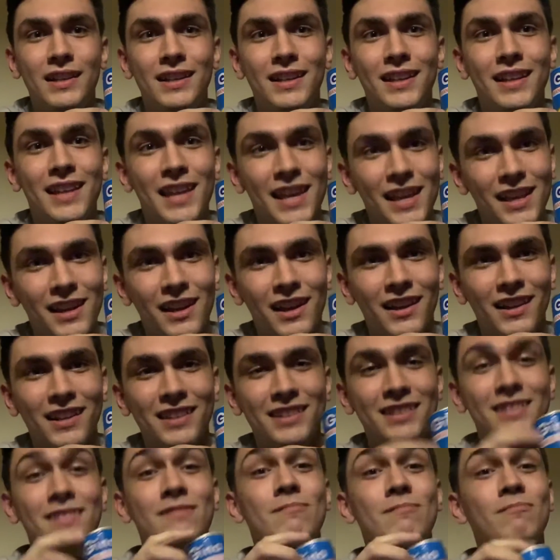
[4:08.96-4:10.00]
Gina.
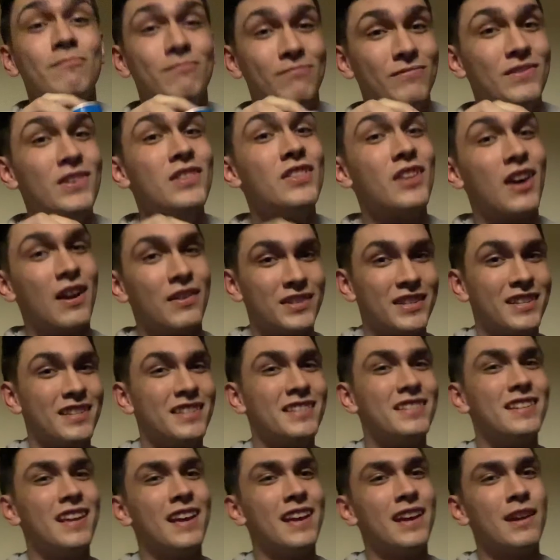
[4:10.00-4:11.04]
You thought I was gonna
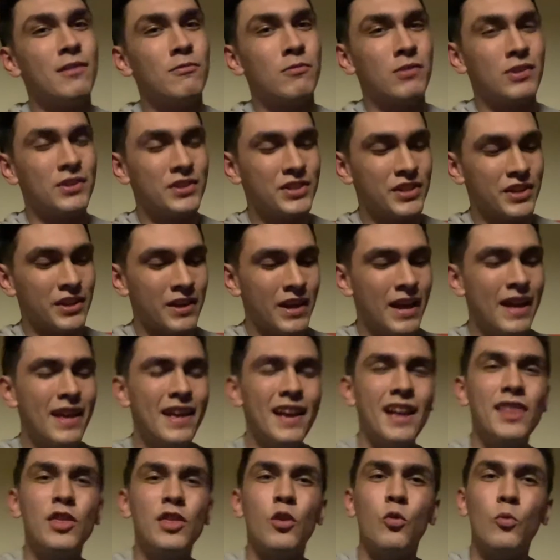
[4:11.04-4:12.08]
say it, weren't you?
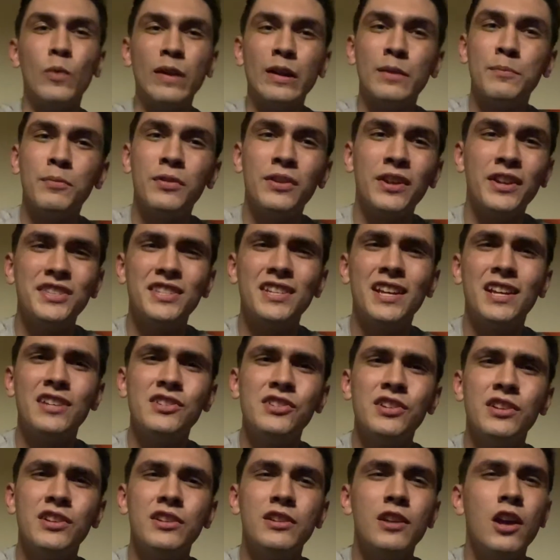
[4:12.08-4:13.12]
And the weird
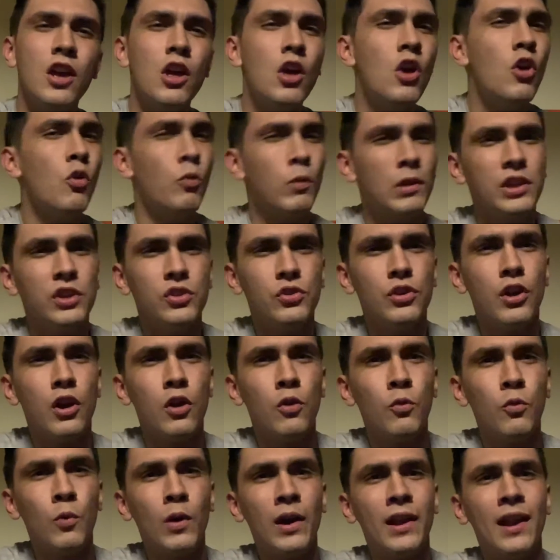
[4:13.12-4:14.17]
pronunciation. Well, you know
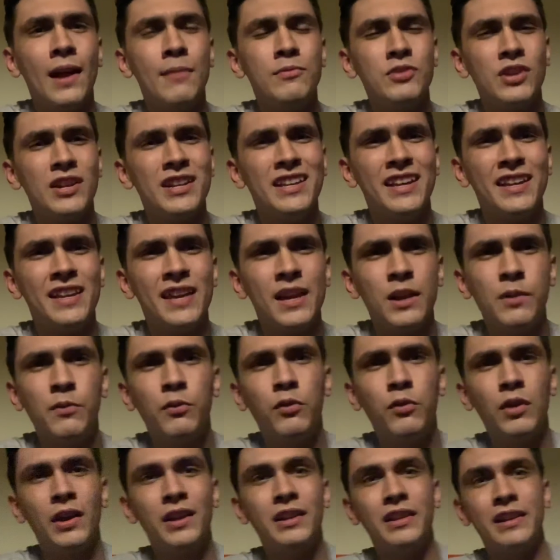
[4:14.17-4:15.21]
what? I'm trying to get kid
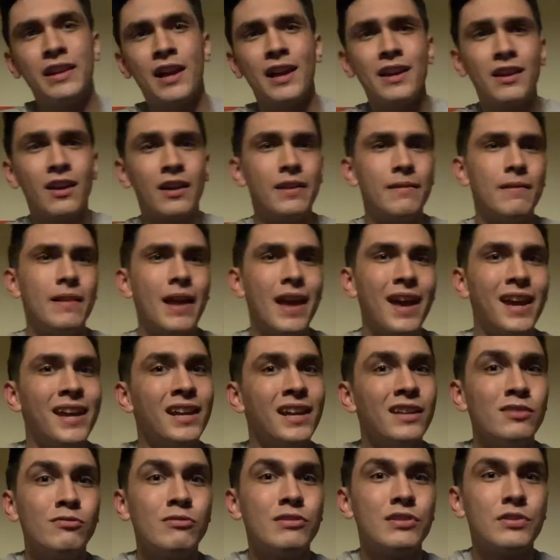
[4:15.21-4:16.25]
friendly. I got
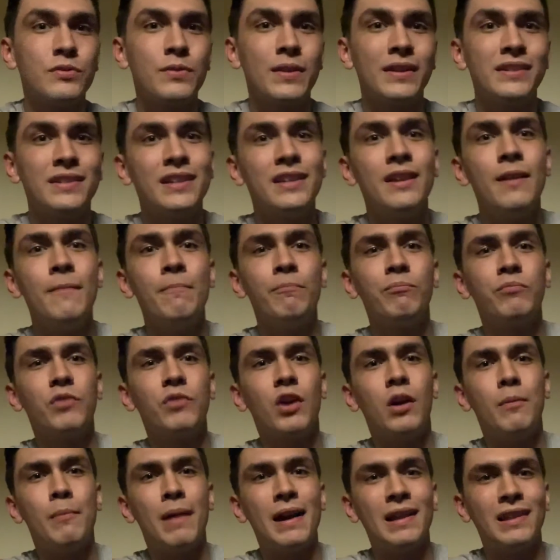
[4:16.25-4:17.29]
age restricted
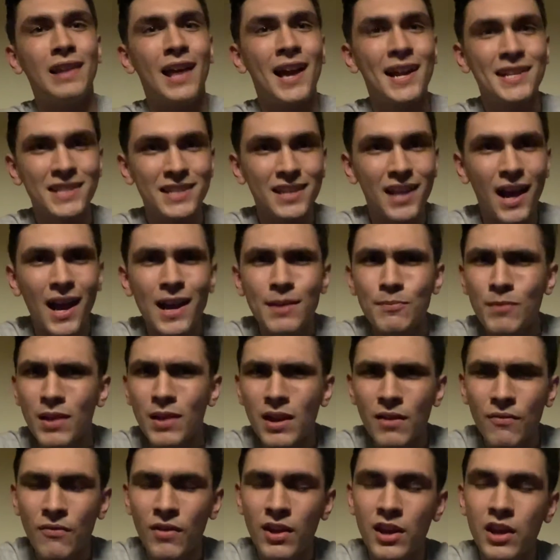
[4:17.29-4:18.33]
on my last 9-minute
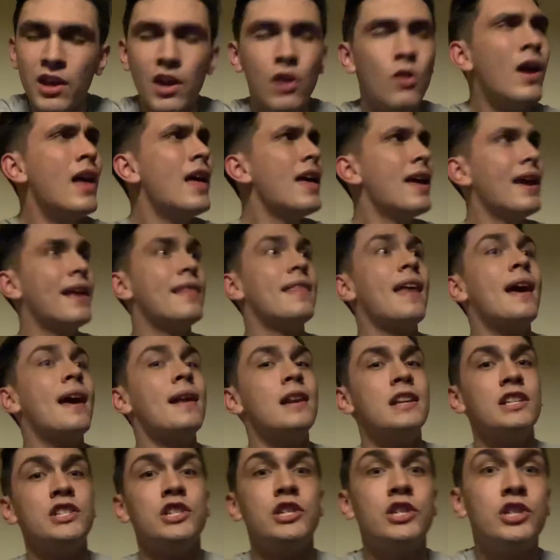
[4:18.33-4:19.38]
video, and that
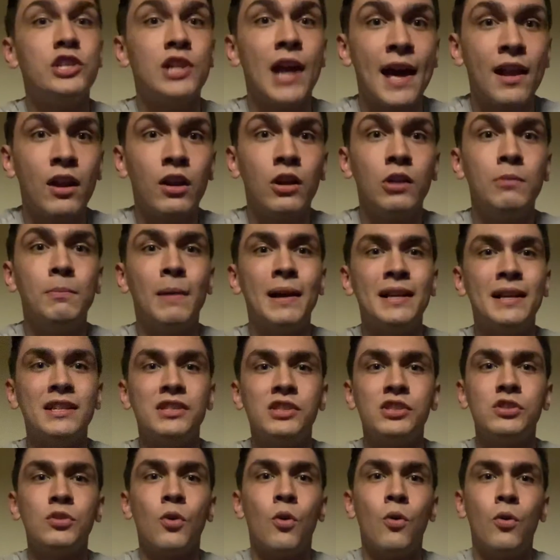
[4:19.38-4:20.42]
shattered my
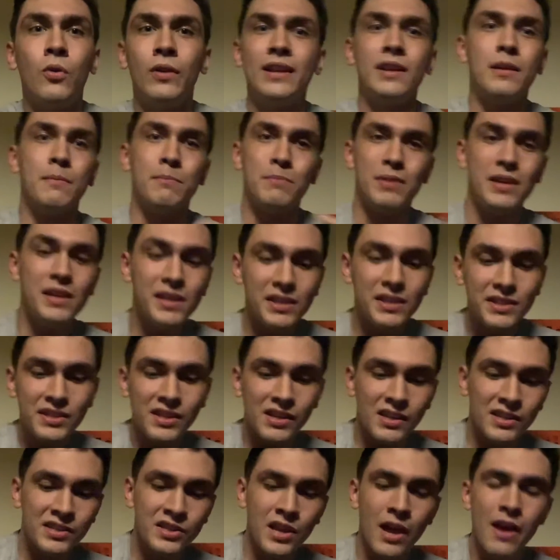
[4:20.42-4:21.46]
soul into
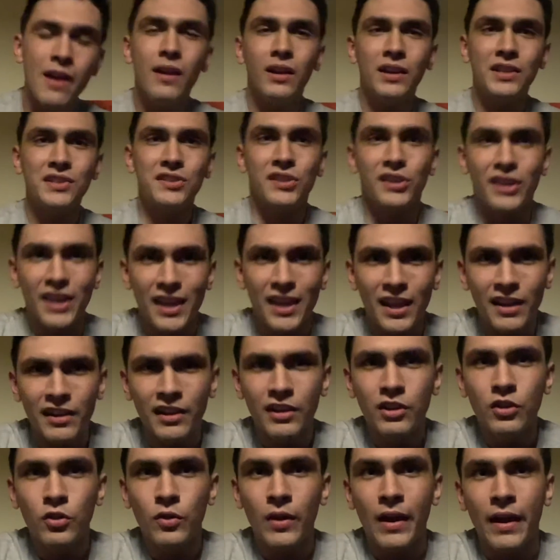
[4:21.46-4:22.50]
pieces, because the Candid
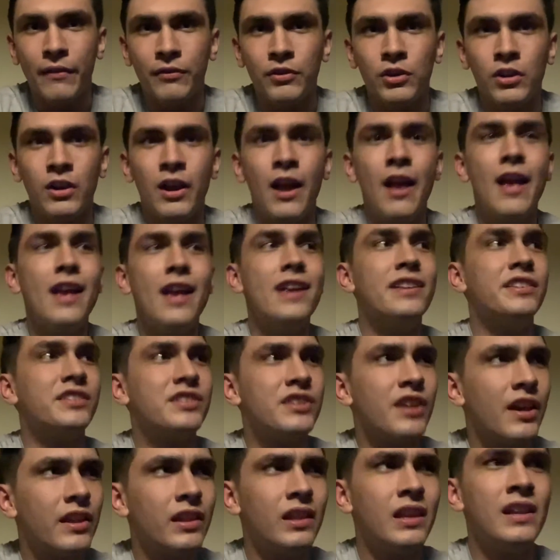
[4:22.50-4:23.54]
Crafter is
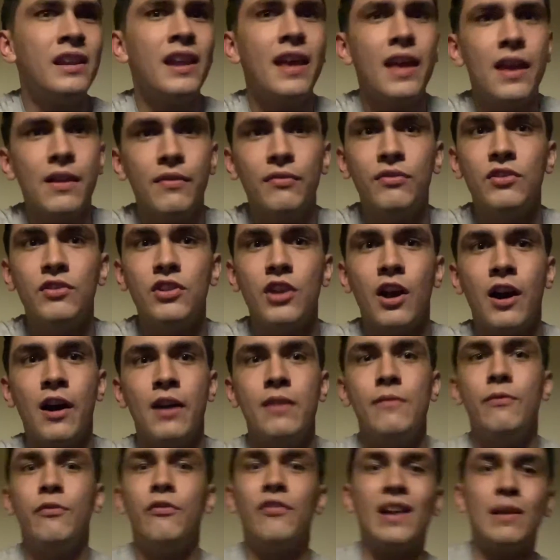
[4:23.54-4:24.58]
nothing if not
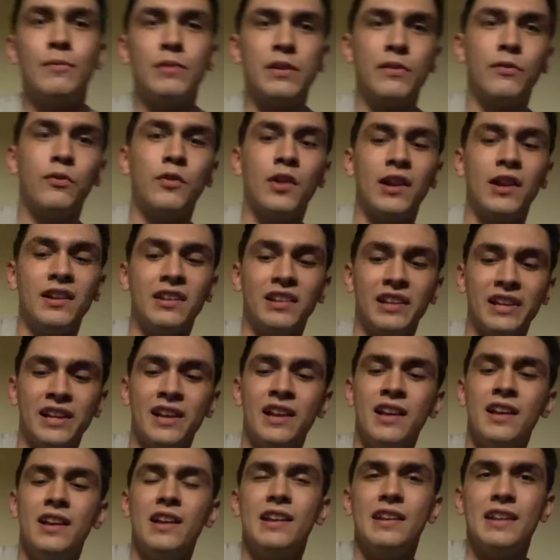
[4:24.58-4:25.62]
family friendly.
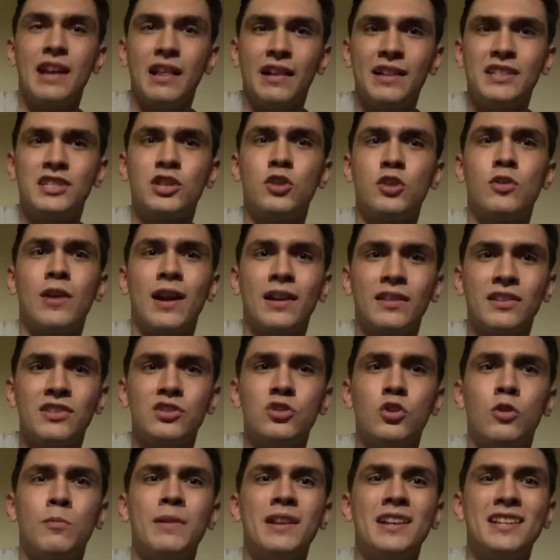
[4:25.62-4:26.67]
Now let's crack this
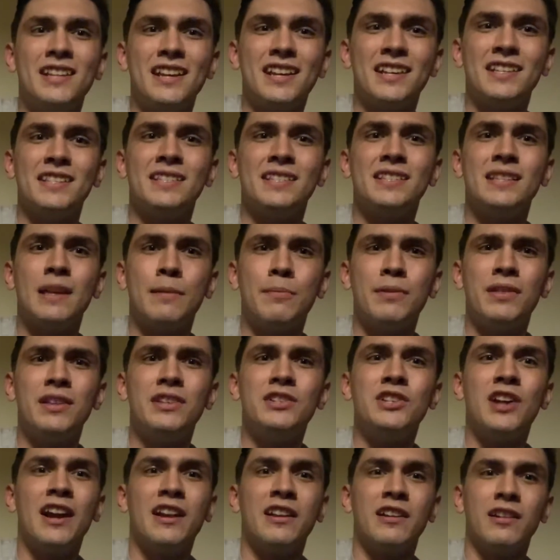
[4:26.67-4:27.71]
open and take a sip of the
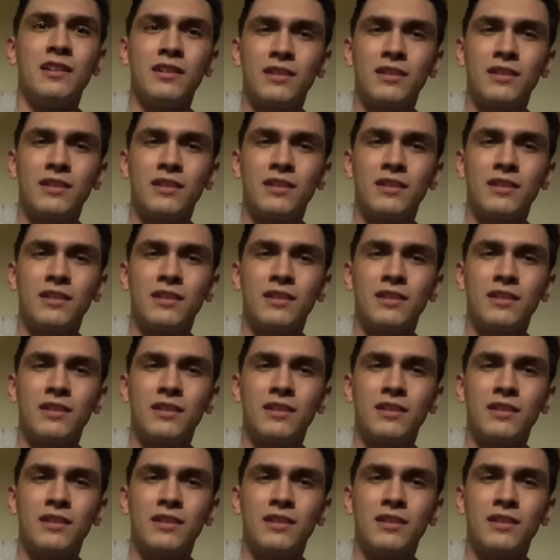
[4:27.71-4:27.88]
Gina.